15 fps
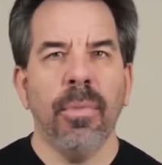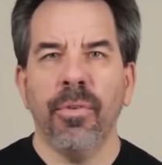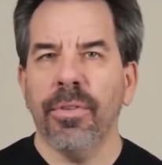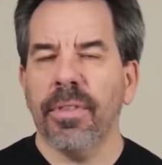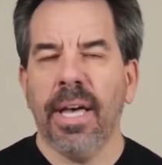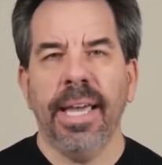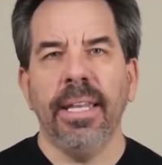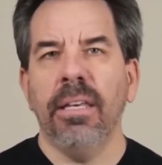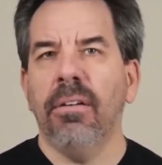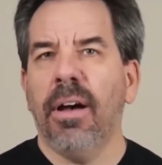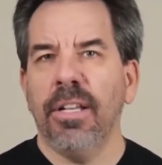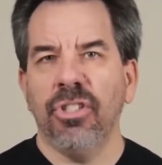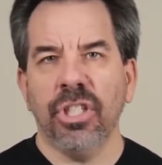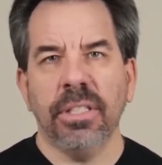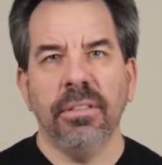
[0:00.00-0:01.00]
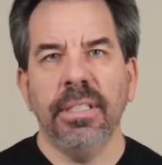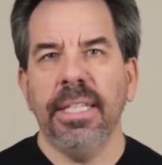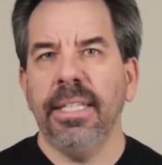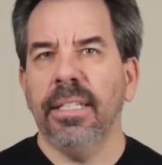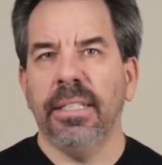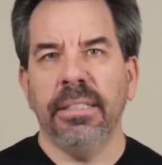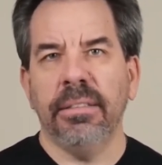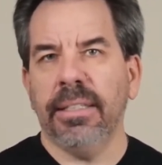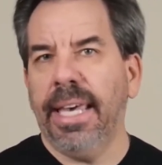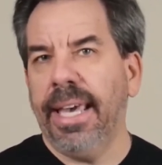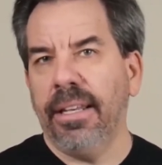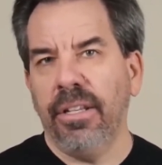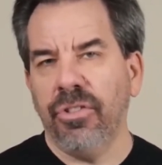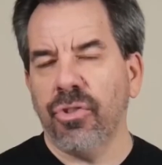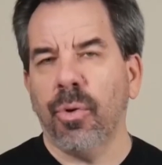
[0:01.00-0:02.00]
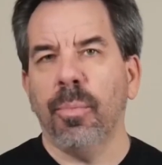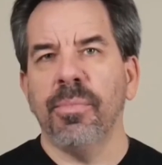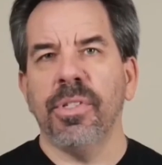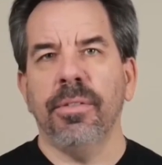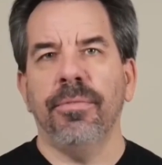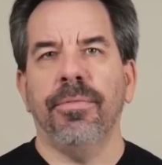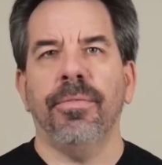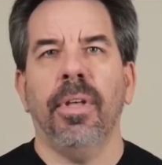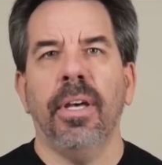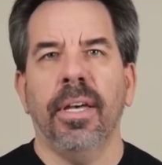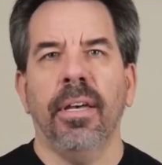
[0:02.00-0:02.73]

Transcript: both ideologically and and in terms of uh,